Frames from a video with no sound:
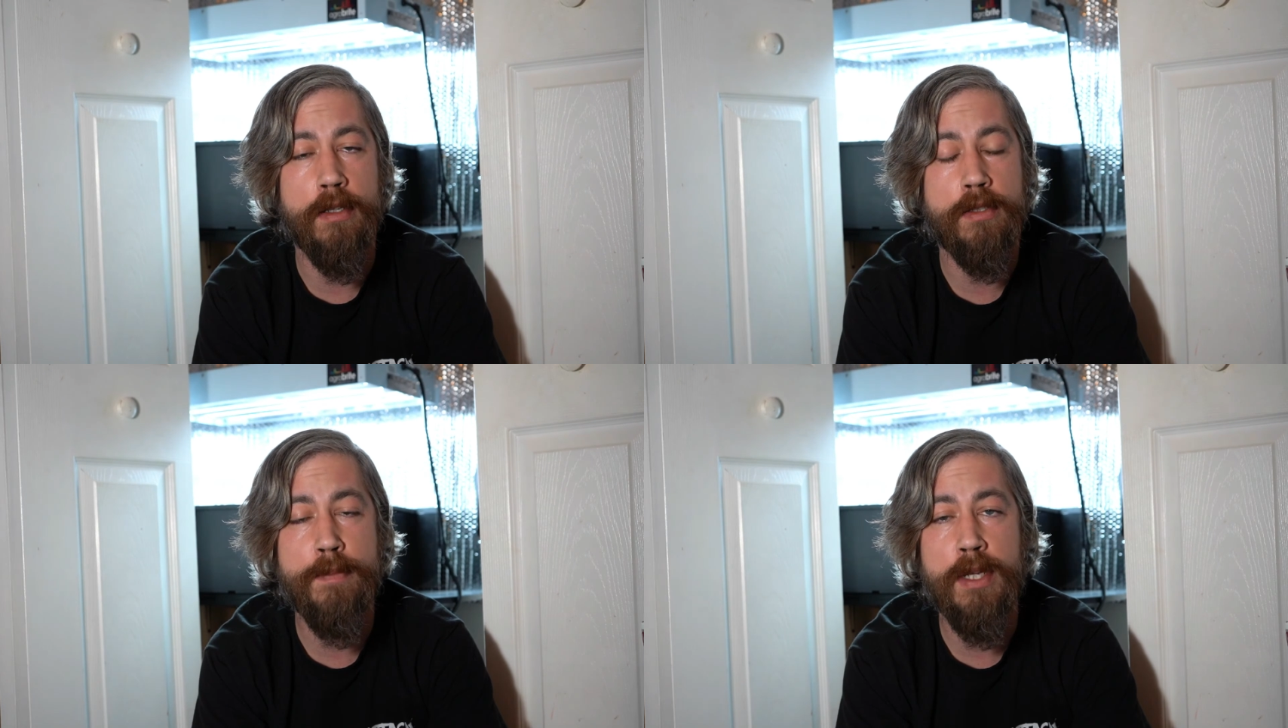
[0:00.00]

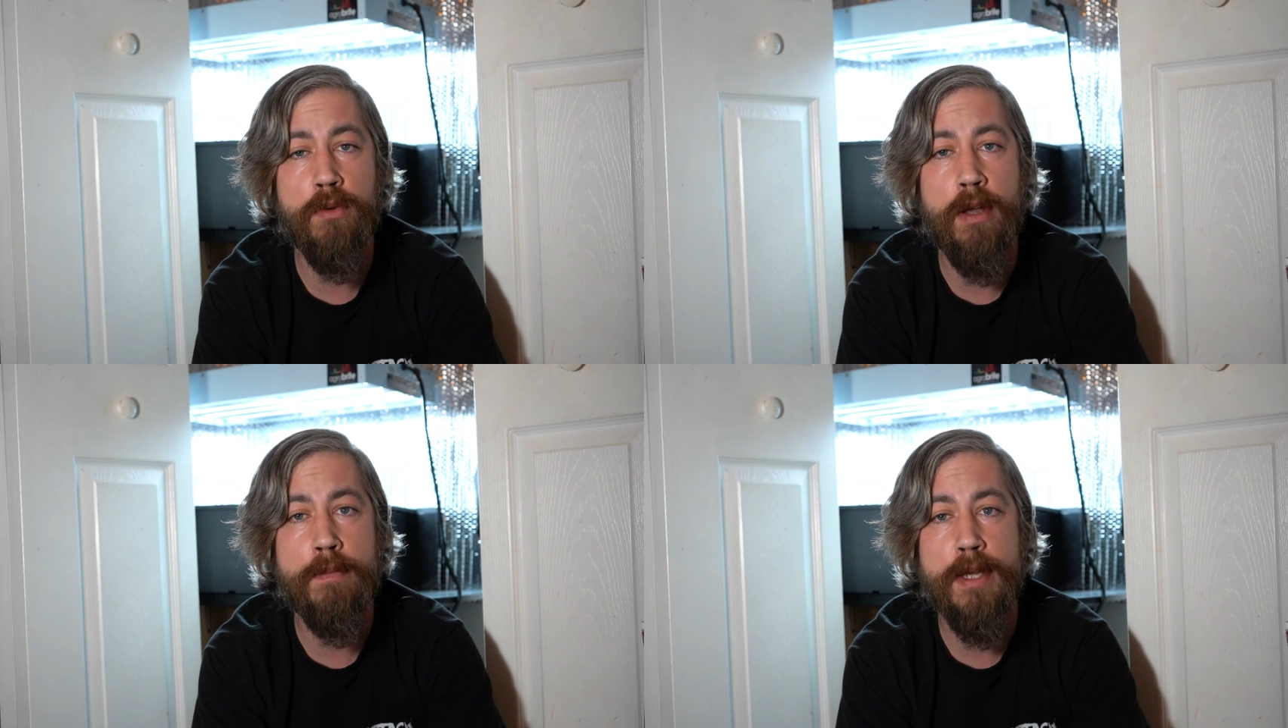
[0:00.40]
send me a
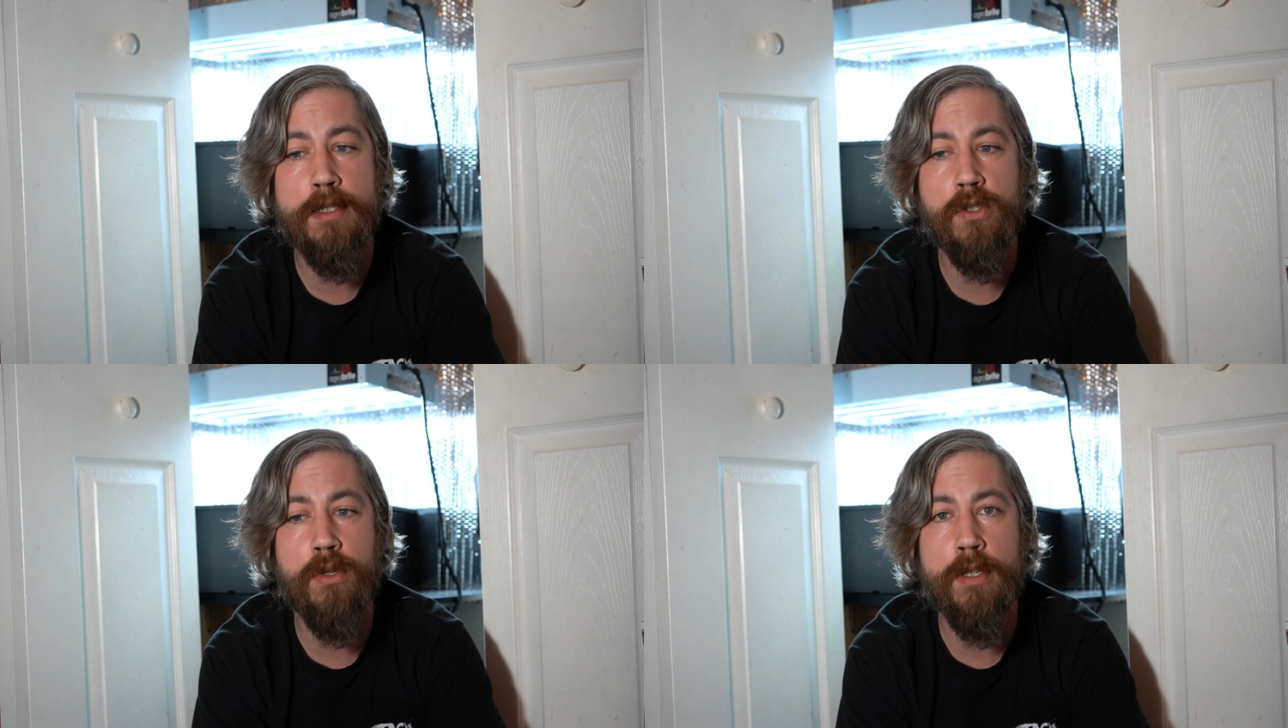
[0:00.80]
direct
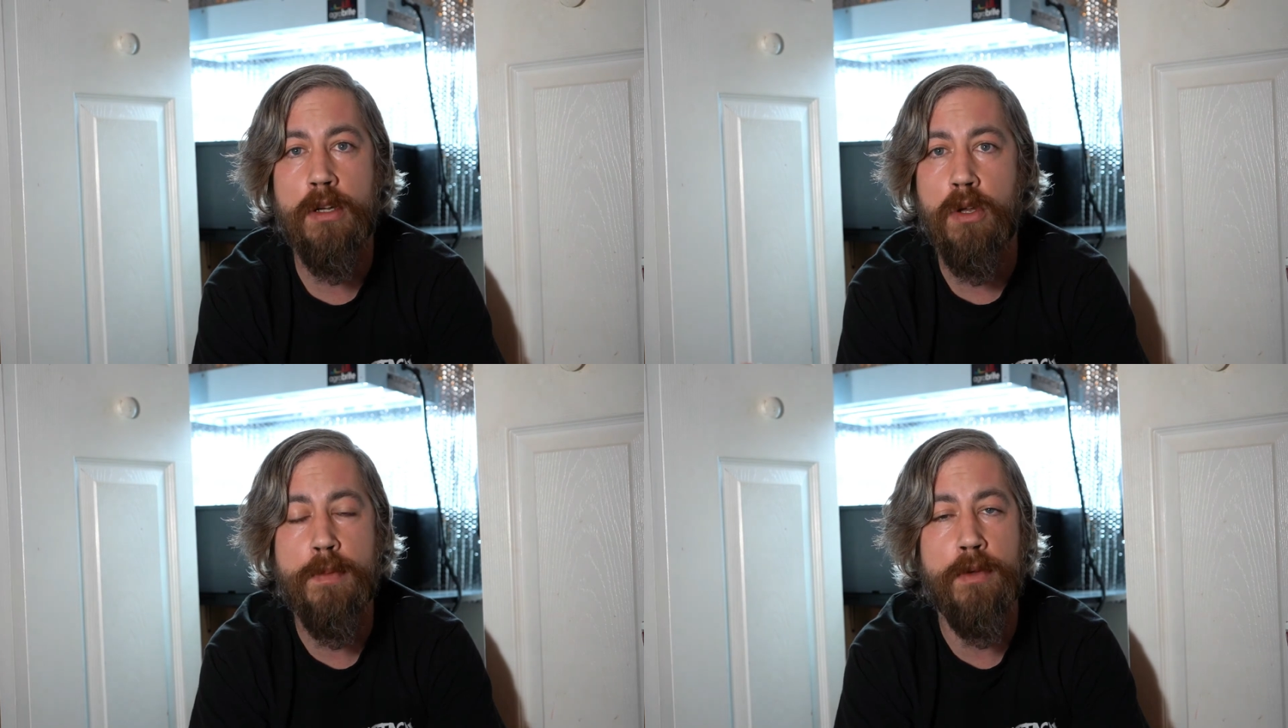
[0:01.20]
message on there.
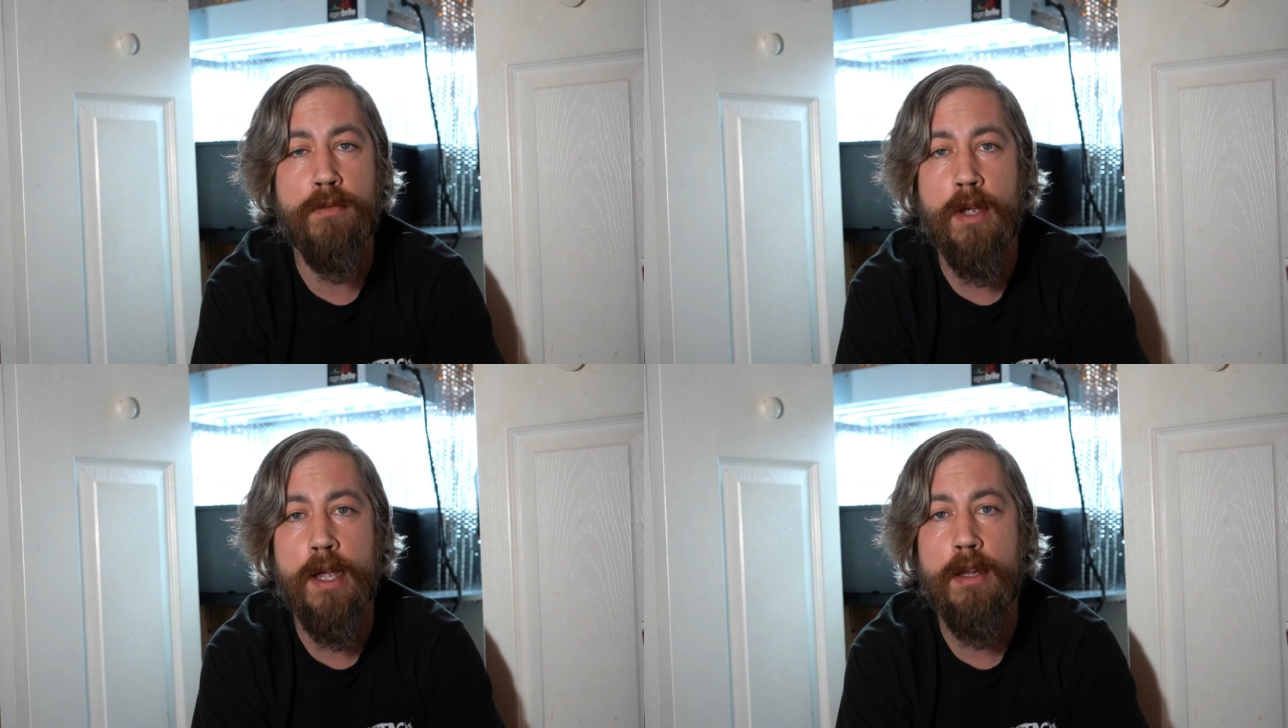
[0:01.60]
Don't be
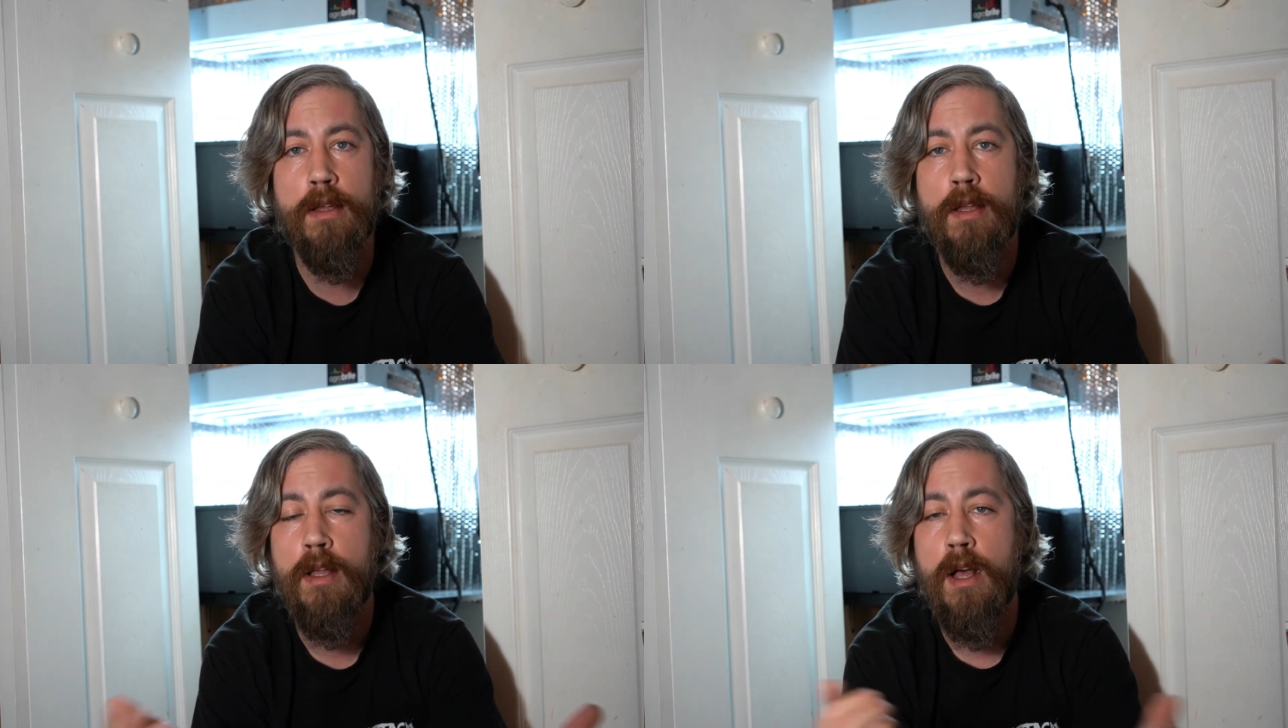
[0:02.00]
afraid.
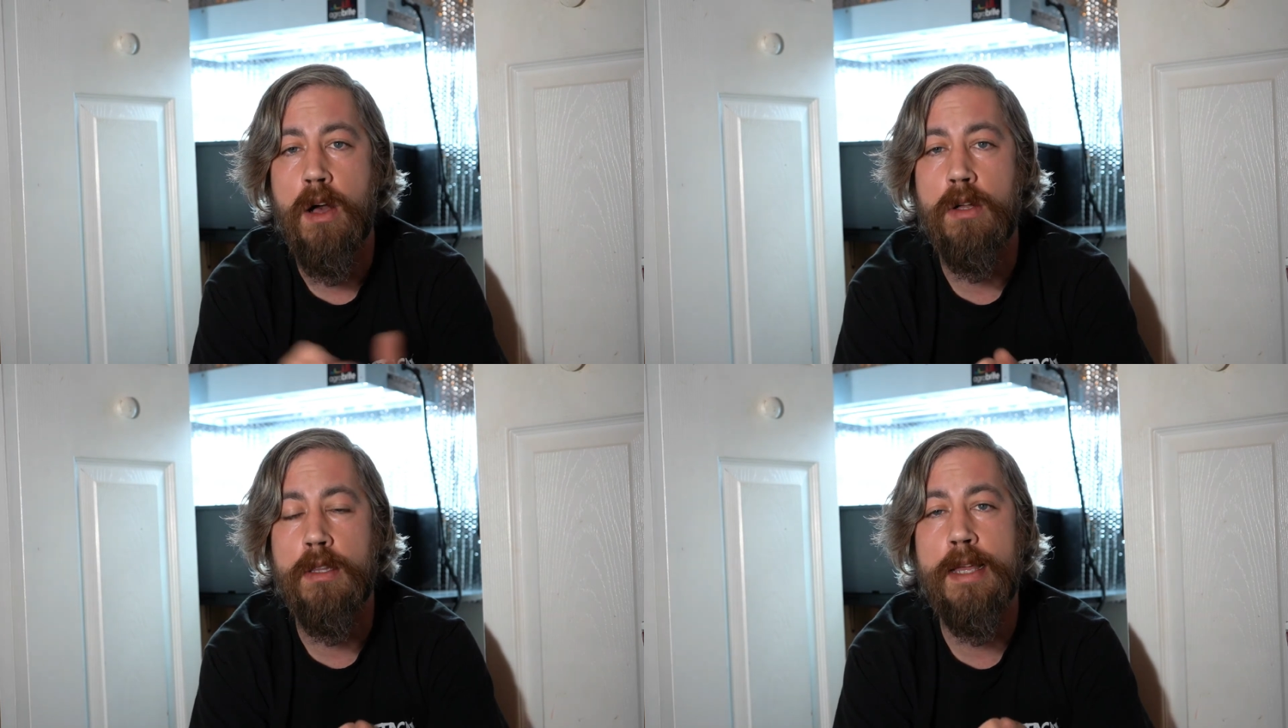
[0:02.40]

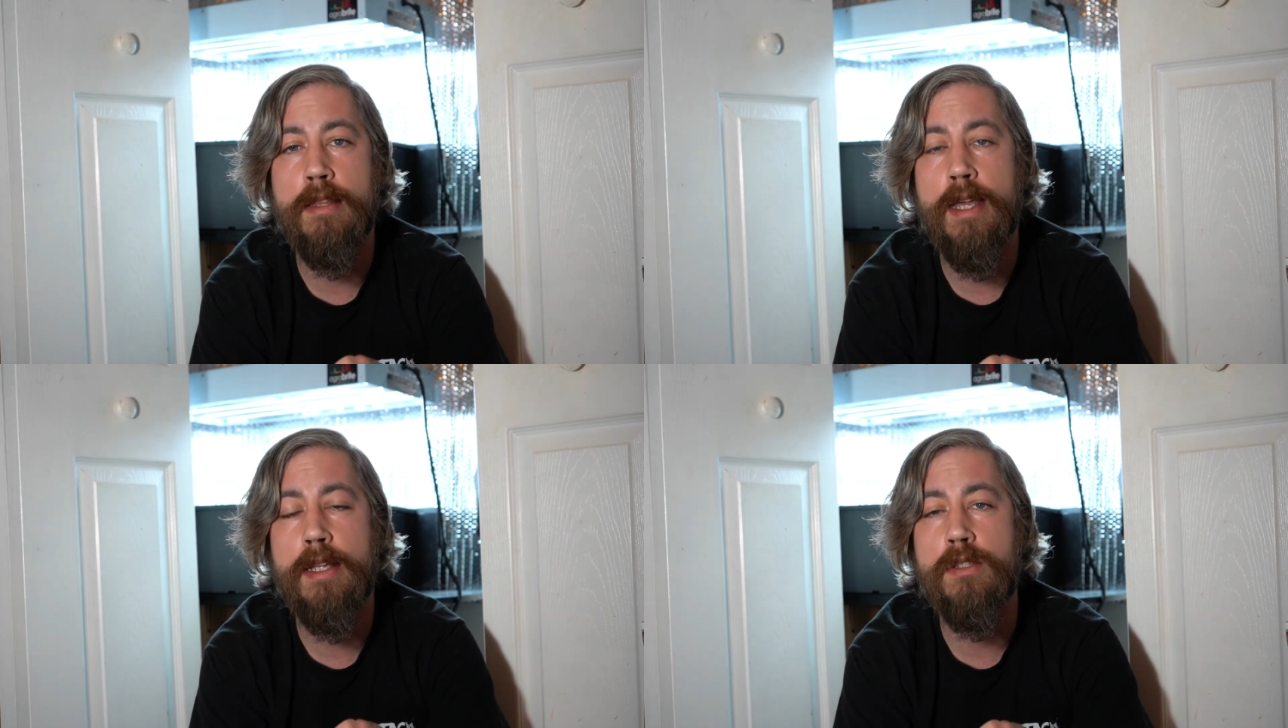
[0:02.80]
I'll
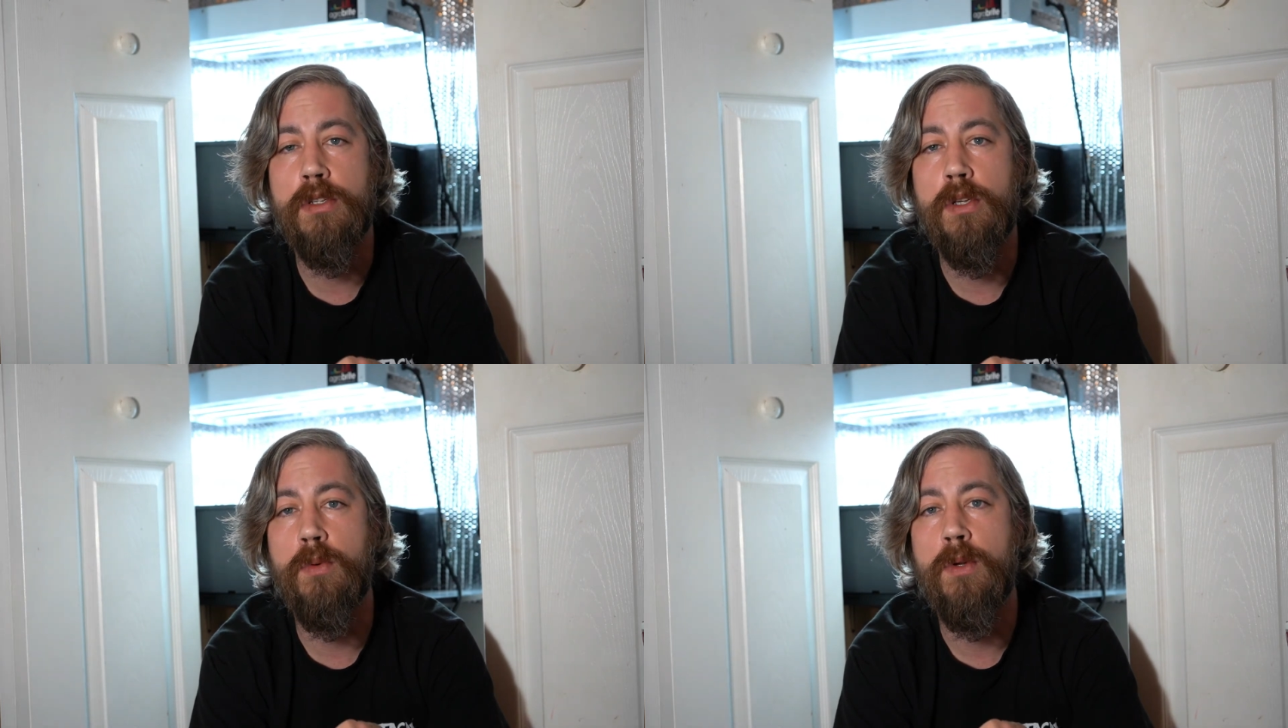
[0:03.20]
gladly answer
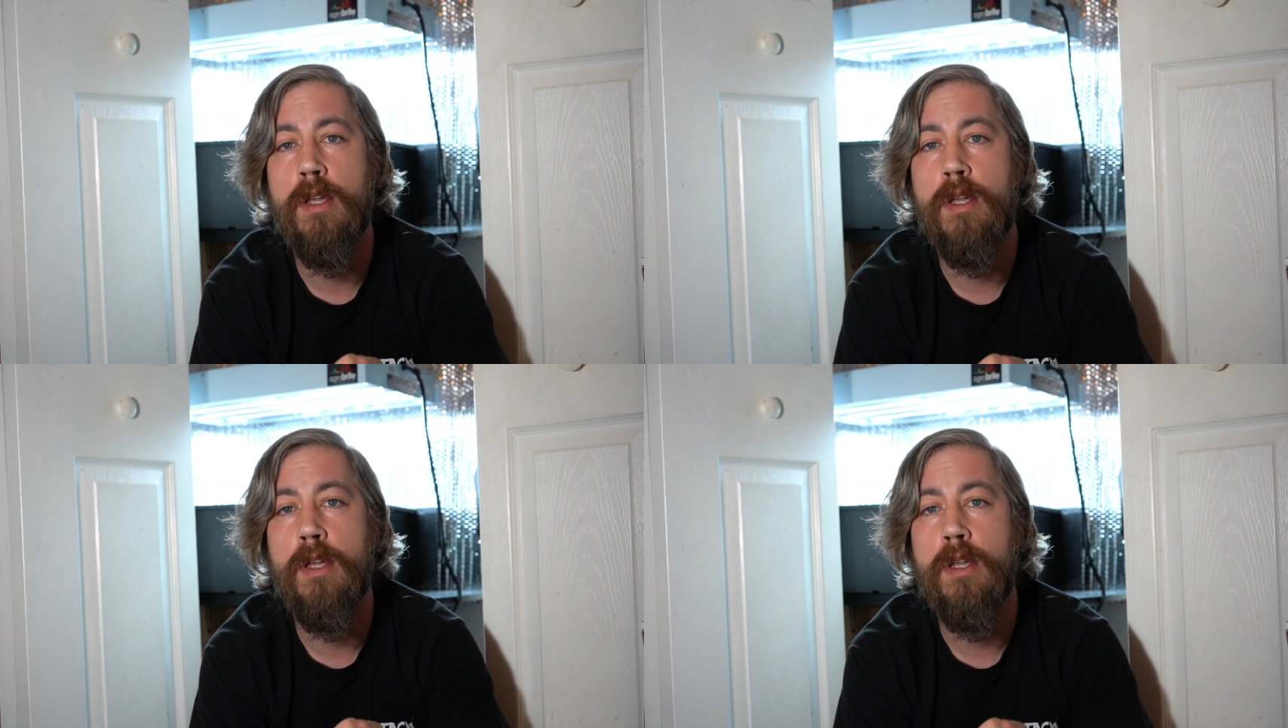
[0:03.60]
you